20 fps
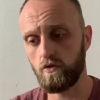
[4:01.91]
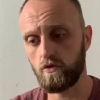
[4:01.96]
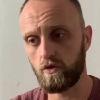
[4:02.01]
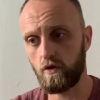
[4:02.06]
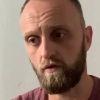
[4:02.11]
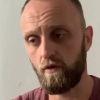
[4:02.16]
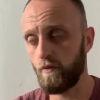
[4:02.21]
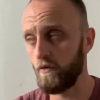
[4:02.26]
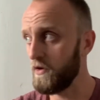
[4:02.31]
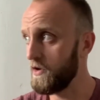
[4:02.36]
So
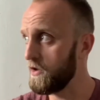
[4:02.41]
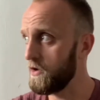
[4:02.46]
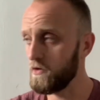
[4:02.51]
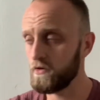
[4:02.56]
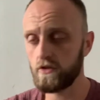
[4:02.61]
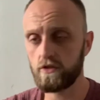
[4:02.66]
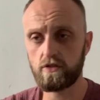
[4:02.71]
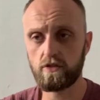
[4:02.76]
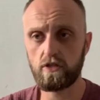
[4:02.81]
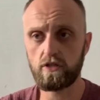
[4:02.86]
if I'm running long
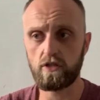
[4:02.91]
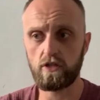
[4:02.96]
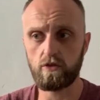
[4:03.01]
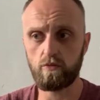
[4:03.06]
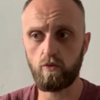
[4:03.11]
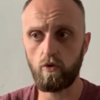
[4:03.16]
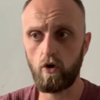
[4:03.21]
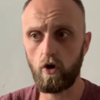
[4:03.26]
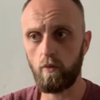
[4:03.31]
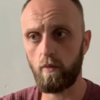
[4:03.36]
distances and it's
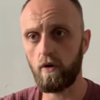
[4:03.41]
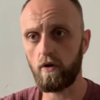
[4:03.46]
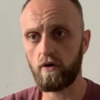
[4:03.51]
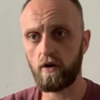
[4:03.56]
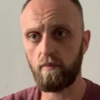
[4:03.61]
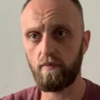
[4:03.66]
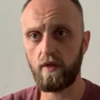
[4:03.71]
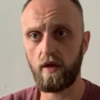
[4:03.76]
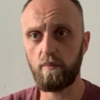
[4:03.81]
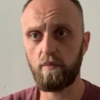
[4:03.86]
warm, I'll
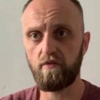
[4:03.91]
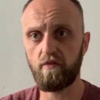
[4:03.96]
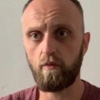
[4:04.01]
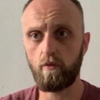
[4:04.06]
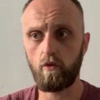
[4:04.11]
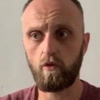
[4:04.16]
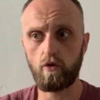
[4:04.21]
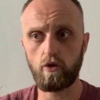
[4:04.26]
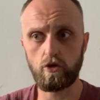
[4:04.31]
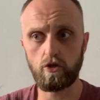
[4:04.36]
grab them. If I'm
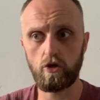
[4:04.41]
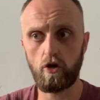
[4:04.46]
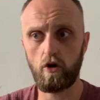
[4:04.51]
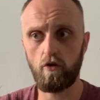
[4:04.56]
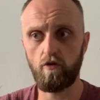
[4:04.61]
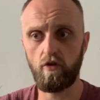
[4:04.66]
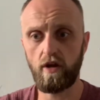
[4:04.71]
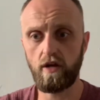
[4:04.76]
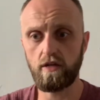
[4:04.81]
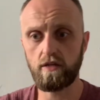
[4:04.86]
going a short
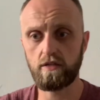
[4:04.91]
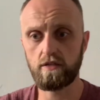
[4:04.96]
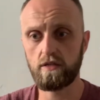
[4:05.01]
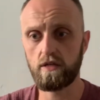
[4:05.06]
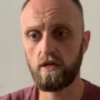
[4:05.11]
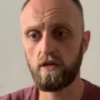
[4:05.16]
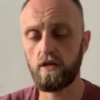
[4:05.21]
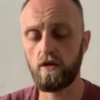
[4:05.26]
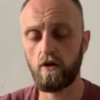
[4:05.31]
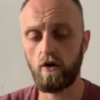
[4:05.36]
race
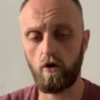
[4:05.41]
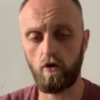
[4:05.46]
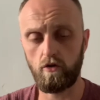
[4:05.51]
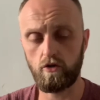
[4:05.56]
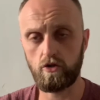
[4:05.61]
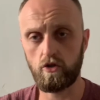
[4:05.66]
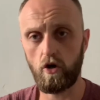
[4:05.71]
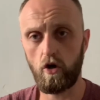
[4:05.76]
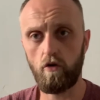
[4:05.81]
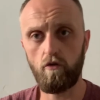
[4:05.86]
or a
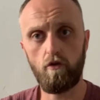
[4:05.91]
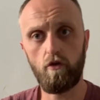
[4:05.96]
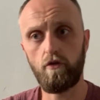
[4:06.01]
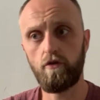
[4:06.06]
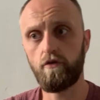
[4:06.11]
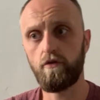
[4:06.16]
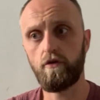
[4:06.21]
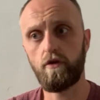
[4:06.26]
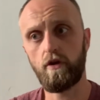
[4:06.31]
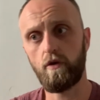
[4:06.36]
short
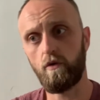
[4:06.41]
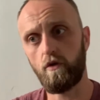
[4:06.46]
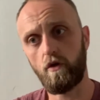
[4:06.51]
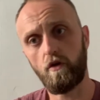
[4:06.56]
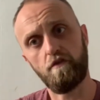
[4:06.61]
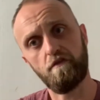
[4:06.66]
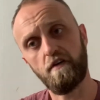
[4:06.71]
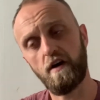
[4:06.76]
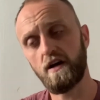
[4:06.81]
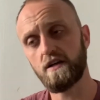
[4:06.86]
run and I want to go
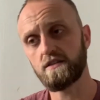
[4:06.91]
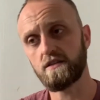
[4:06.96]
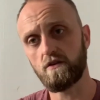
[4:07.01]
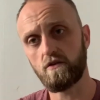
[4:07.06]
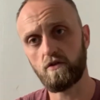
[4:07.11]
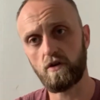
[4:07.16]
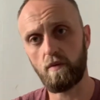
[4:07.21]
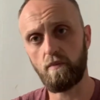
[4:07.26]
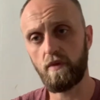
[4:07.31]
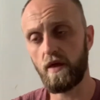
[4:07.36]
fast, I'll
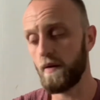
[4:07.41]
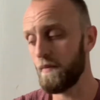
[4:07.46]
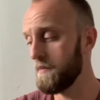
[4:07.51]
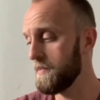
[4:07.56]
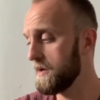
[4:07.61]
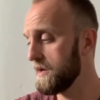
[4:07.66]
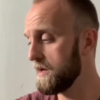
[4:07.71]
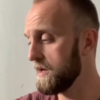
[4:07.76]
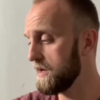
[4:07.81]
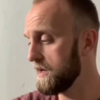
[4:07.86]
grab them.
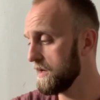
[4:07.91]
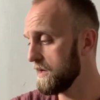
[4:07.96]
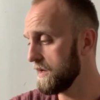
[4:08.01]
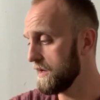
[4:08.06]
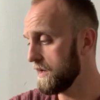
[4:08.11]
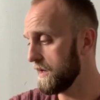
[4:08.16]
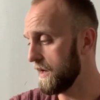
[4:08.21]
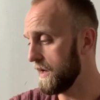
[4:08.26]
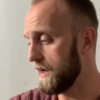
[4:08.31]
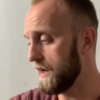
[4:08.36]

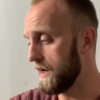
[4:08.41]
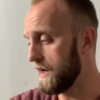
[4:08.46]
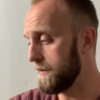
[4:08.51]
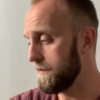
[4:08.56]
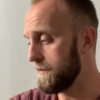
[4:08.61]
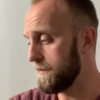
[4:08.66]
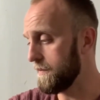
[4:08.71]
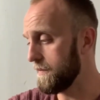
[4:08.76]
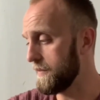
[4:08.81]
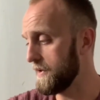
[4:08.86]

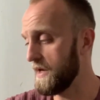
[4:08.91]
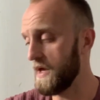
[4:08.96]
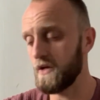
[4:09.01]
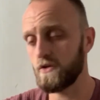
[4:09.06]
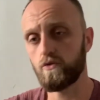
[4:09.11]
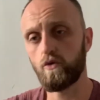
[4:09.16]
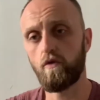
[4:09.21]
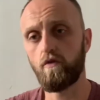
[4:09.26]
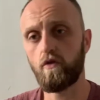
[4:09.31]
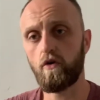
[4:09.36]
But yeah,
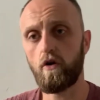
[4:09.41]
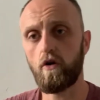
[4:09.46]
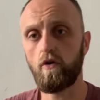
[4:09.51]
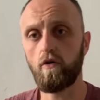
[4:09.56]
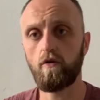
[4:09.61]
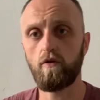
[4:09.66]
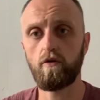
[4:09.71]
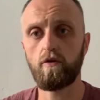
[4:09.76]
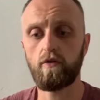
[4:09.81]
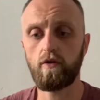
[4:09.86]
so
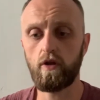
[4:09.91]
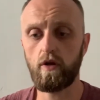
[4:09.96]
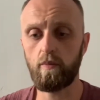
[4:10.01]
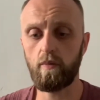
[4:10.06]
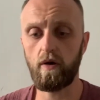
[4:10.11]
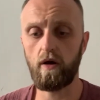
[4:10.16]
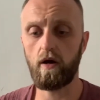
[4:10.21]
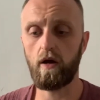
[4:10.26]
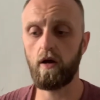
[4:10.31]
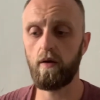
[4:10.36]
overall,
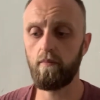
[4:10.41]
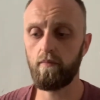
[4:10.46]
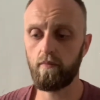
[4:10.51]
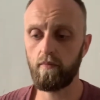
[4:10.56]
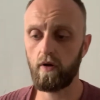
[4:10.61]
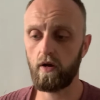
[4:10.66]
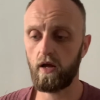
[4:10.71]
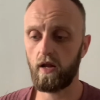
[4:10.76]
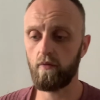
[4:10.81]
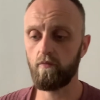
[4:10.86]

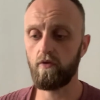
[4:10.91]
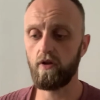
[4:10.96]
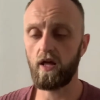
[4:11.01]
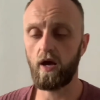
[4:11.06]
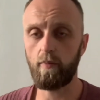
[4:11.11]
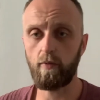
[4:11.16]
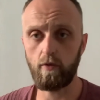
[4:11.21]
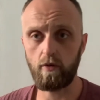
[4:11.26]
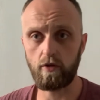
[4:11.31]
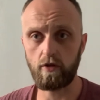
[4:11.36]
again, I'm really
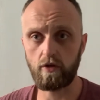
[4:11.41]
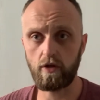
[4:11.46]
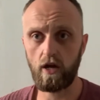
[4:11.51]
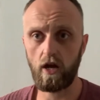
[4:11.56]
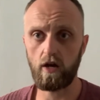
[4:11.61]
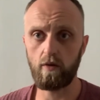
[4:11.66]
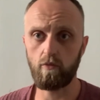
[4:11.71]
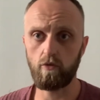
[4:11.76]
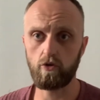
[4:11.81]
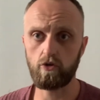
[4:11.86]
happy with the
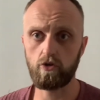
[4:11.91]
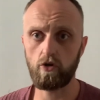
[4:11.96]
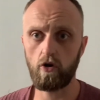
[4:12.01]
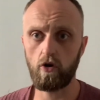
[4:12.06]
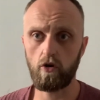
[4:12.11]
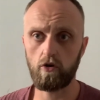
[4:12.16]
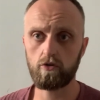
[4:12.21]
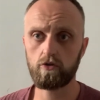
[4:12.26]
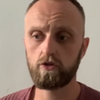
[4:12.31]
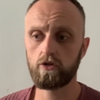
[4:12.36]
Karrimor
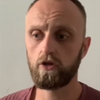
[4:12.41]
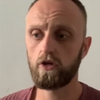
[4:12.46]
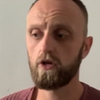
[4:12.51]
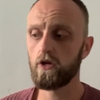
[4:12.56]
shorts.